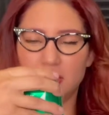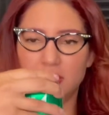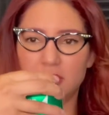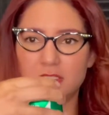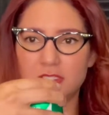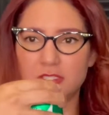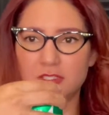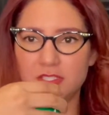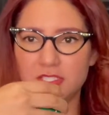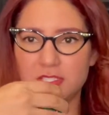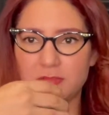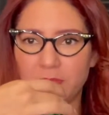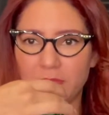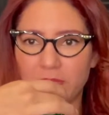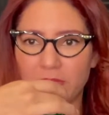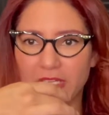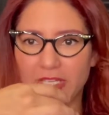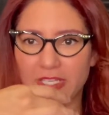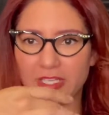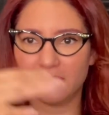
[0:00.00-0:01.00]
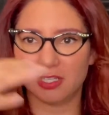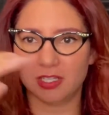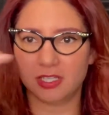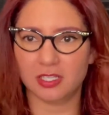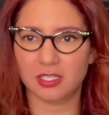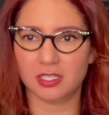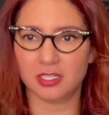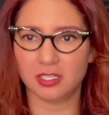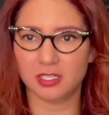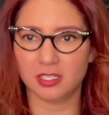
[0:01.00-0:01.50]
So just put
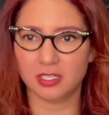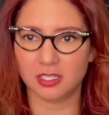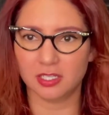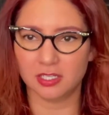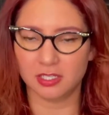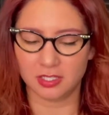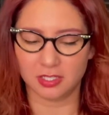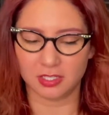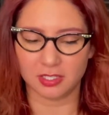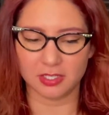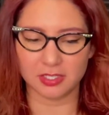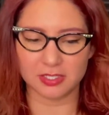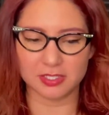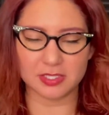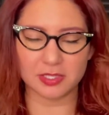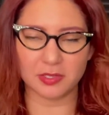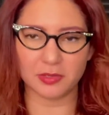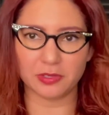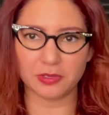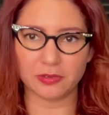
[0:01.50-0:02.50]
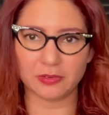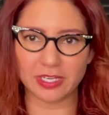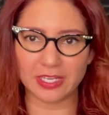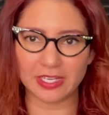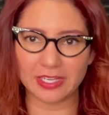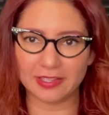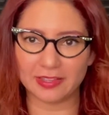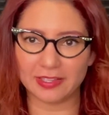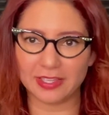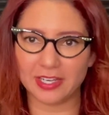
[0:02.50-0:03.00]
a soda right
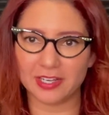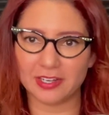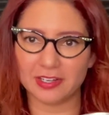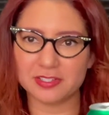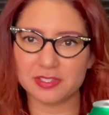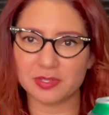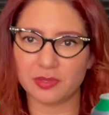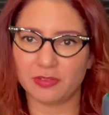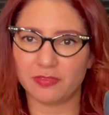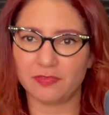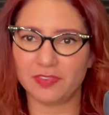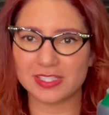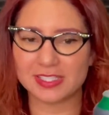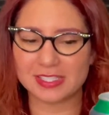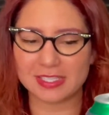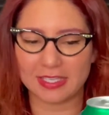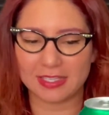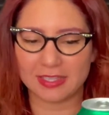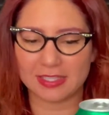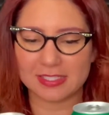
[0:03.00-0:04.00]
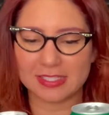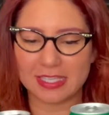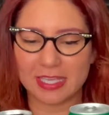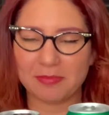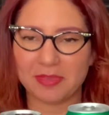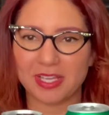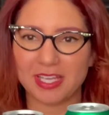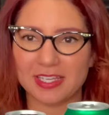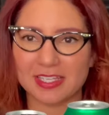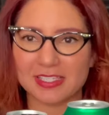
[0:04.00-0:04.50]
in there so it fits like the
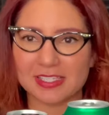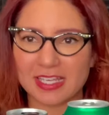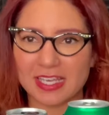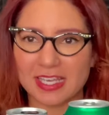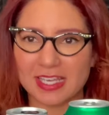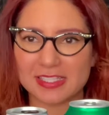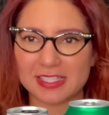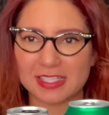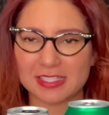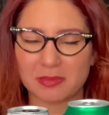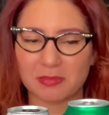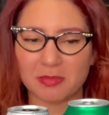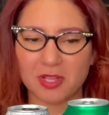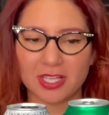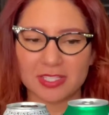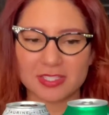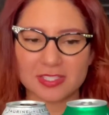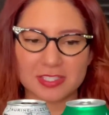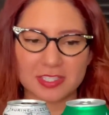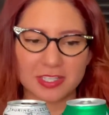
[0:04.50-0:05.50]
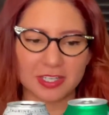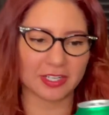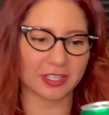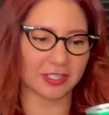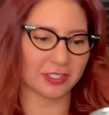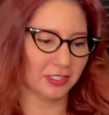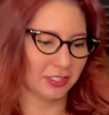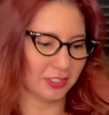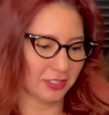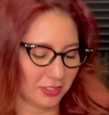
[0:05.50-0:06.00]
same kind of size as a
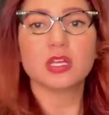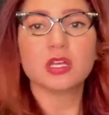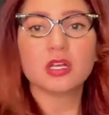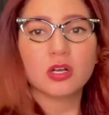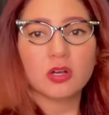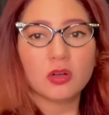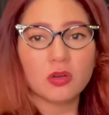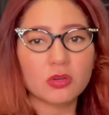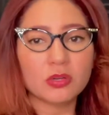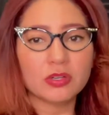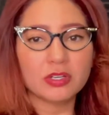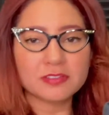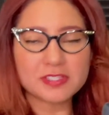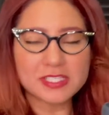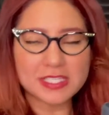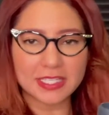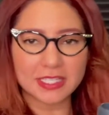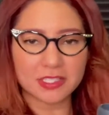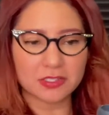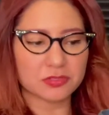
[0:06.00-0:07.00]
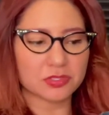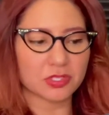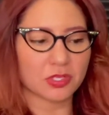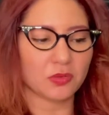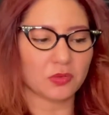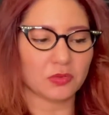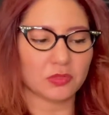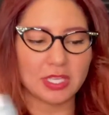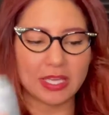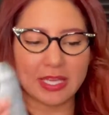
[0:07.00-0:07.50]
monster. Or if, say, you
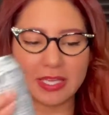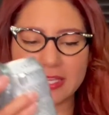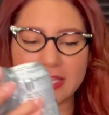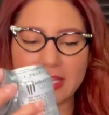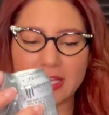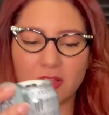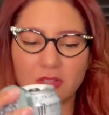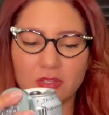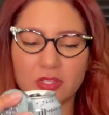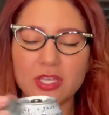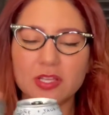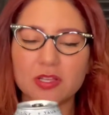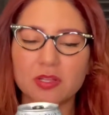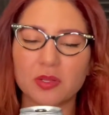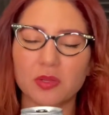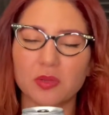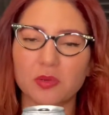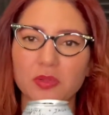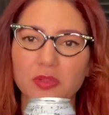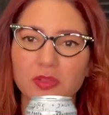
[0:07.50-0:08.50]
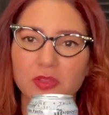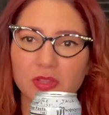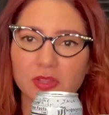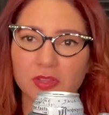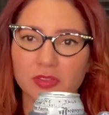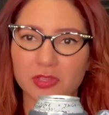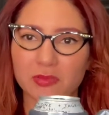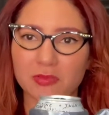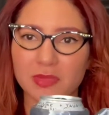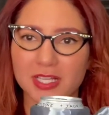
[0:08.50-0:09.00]
don't like how low
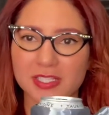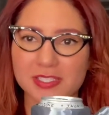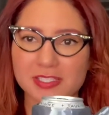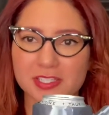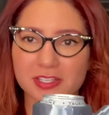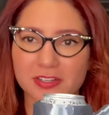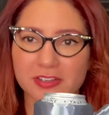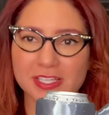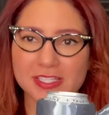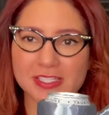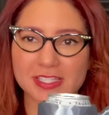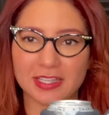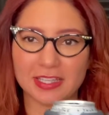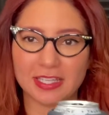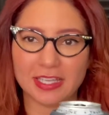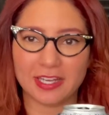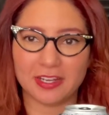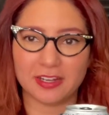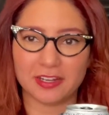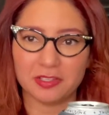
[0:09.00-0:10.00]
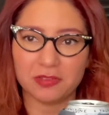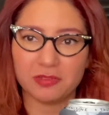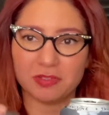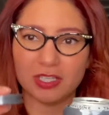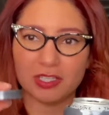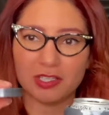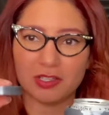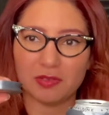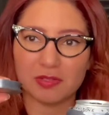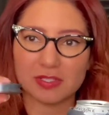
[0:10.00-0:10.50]
the monster is in there, you
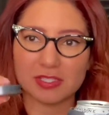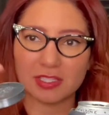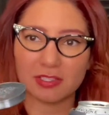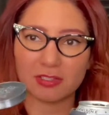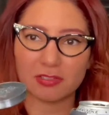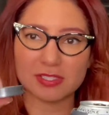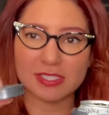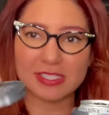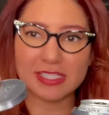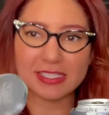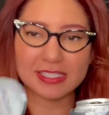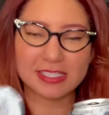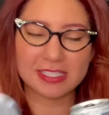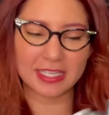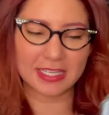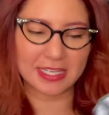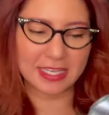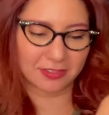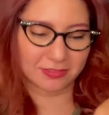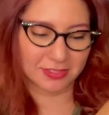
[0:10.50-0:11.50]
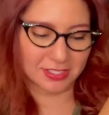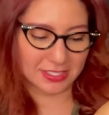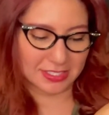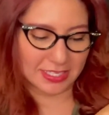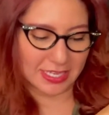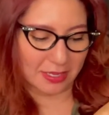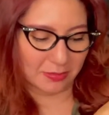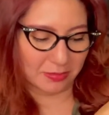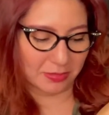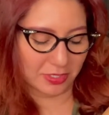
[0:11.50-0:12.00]
can use the little sixteen ounce
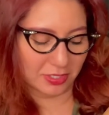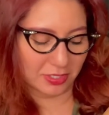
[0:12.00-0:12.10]
step.